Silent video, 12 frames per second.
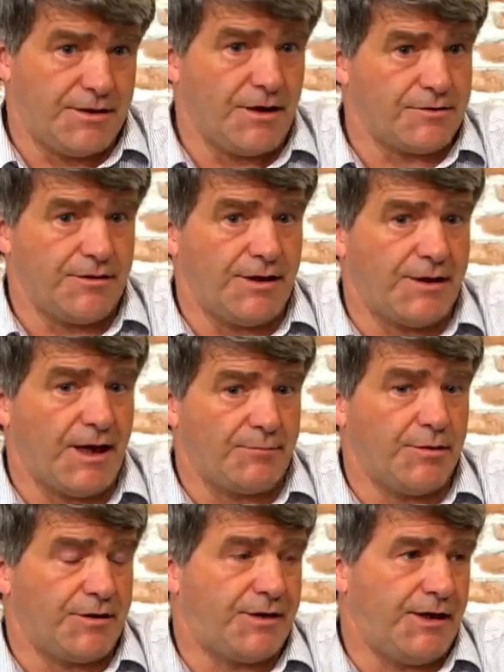not only that,
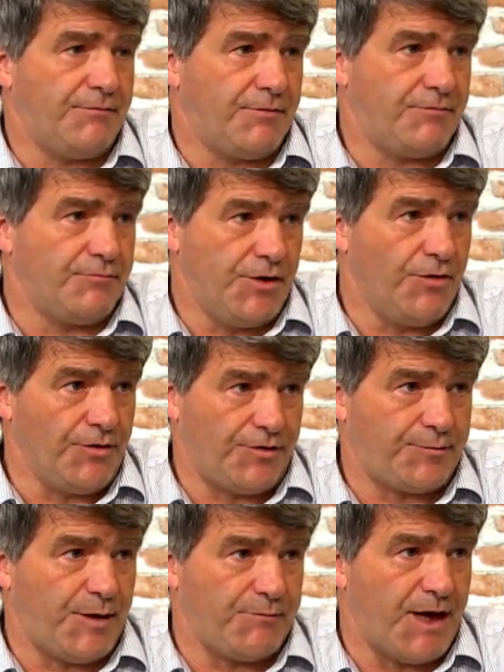but the
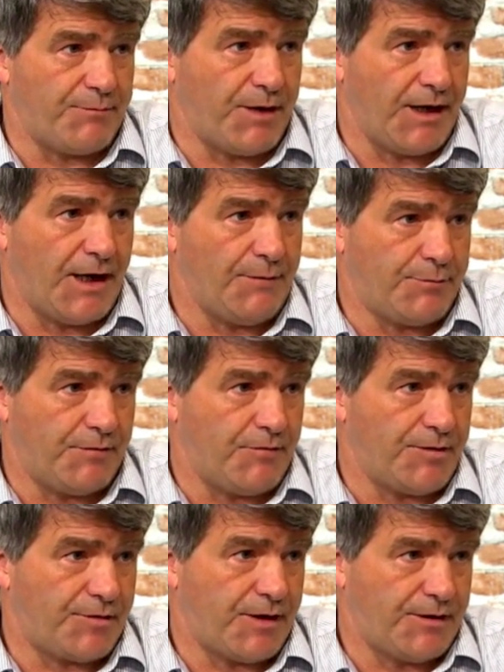noise being made by ALPA
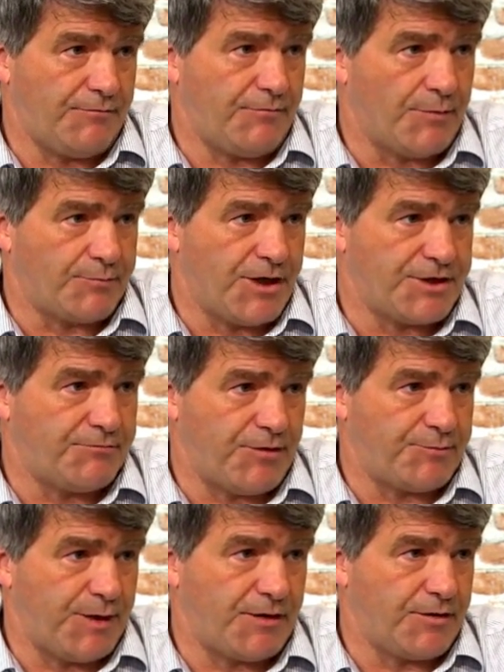was that the operation
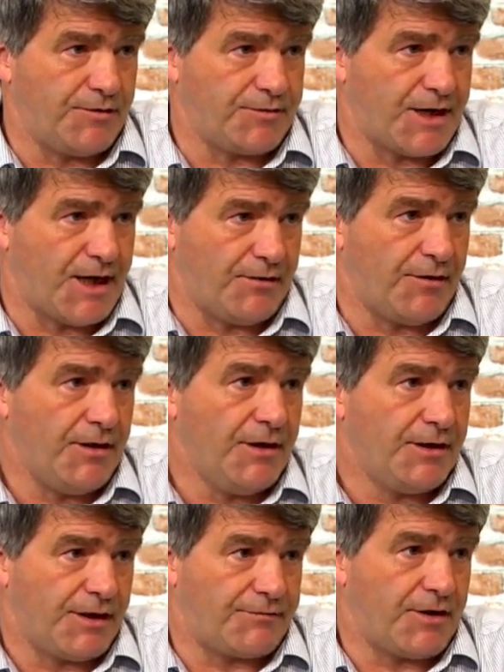was being closed down.
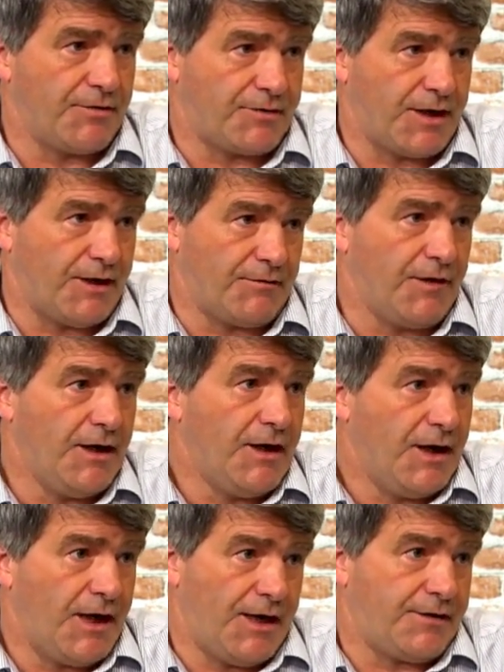They closed down
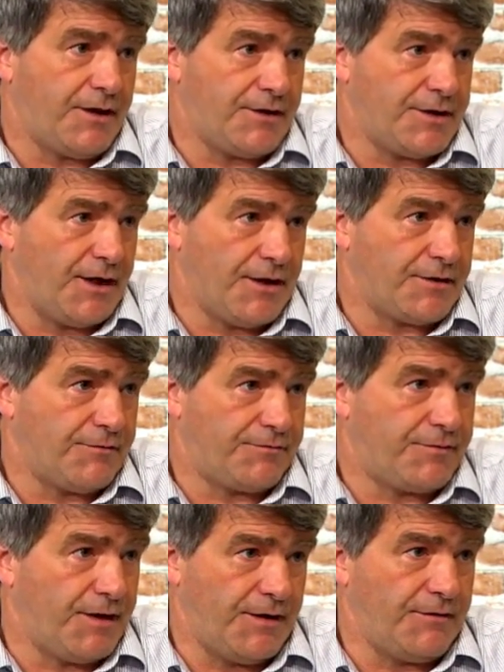30 out of
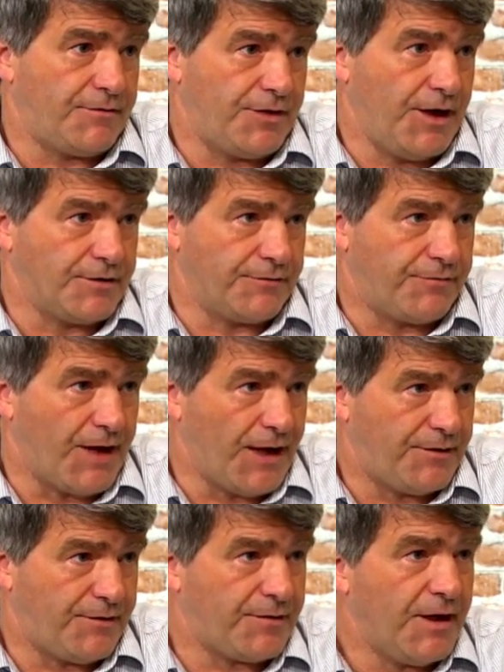the 300
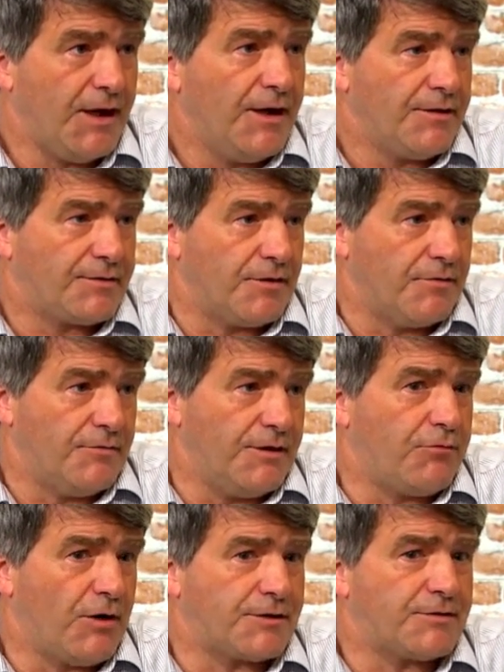flights. So
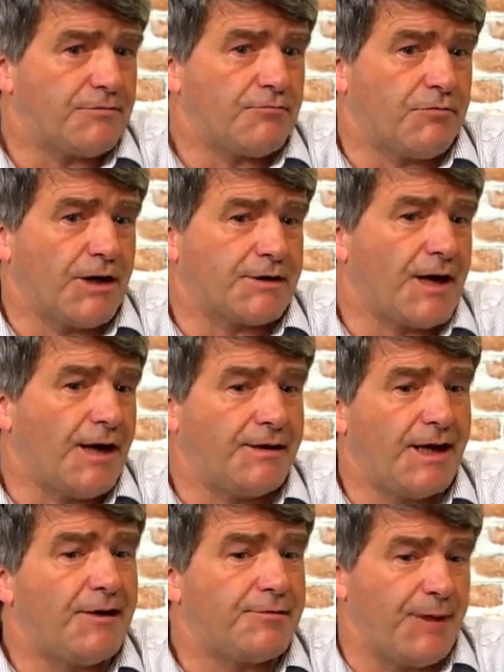what I
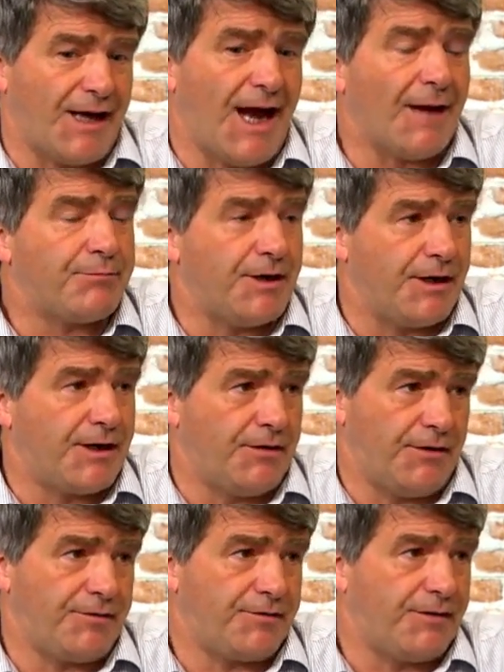think has been happening
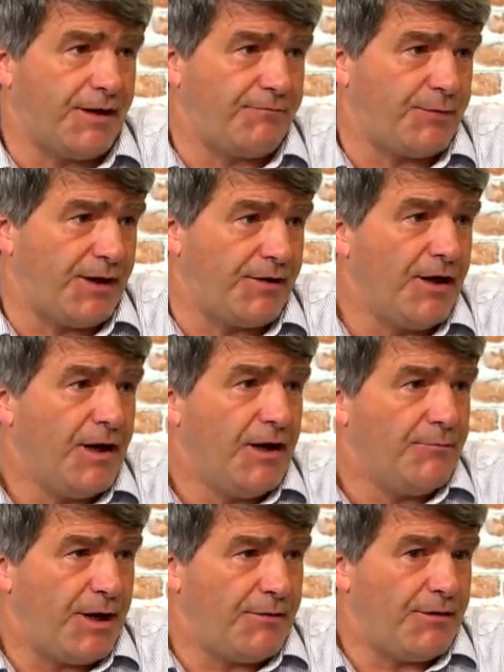here is they've been,
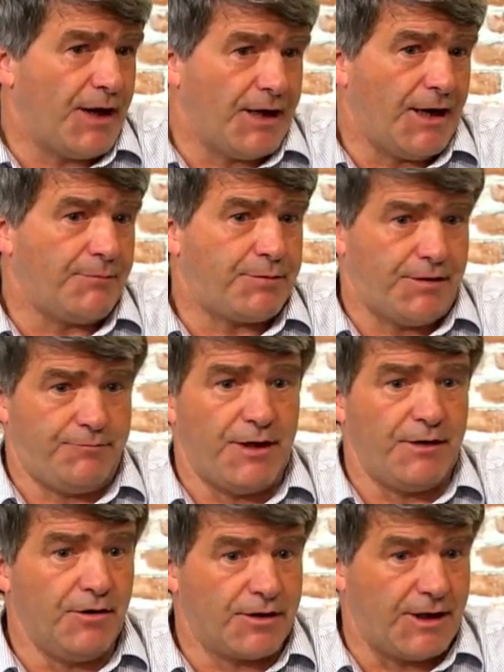ALPA have
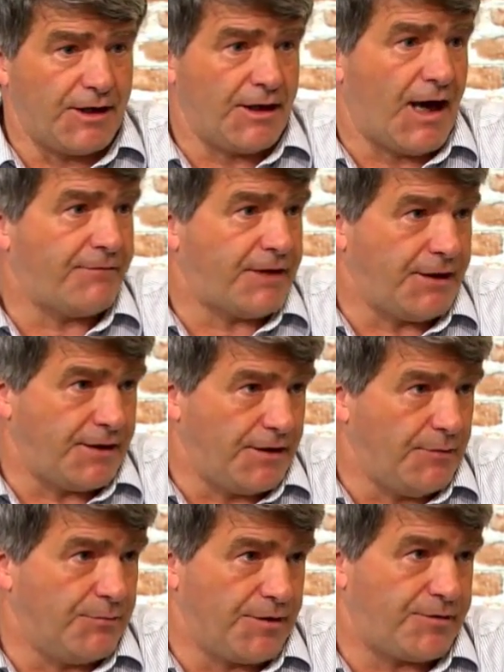been looking, have they the
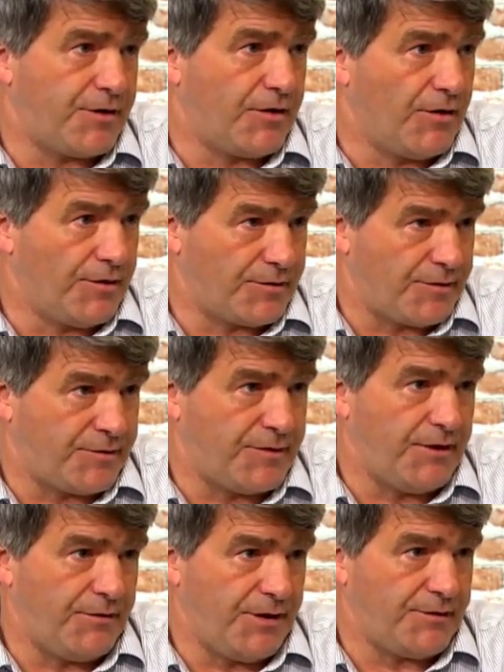numbers to cause a
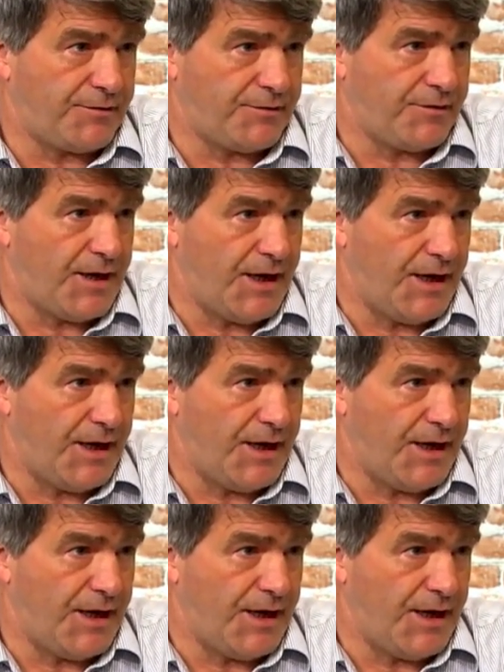serious